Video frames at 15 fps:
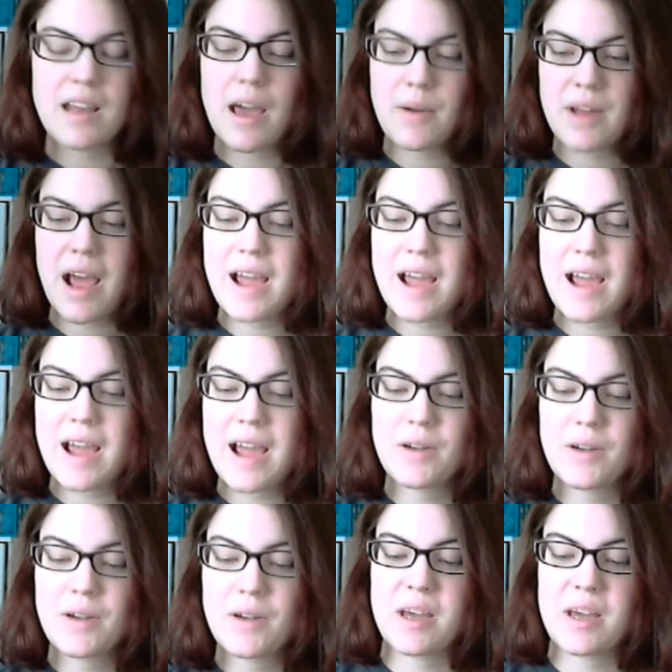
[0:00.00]
I would highly
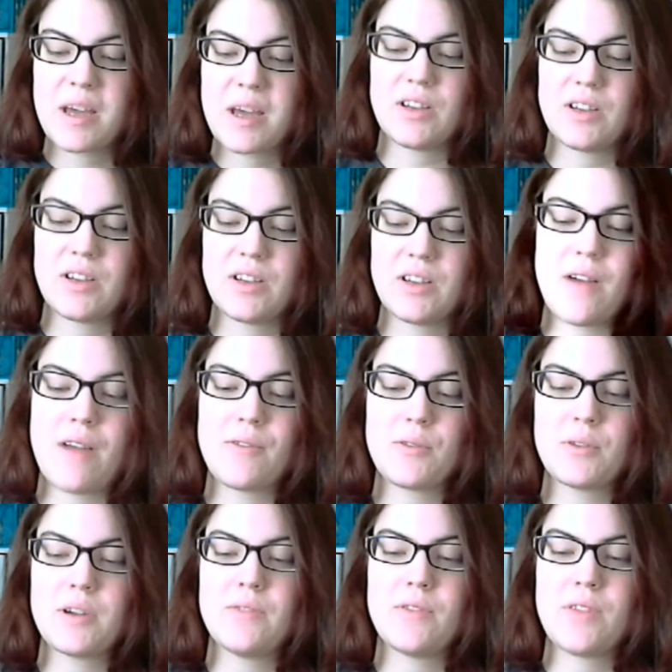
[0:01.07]
recommend looking at
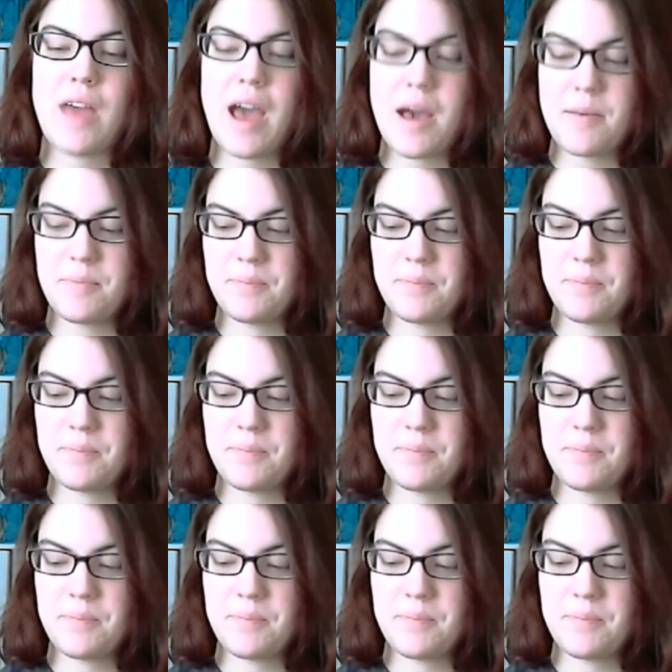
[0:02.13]
Ravelry for that.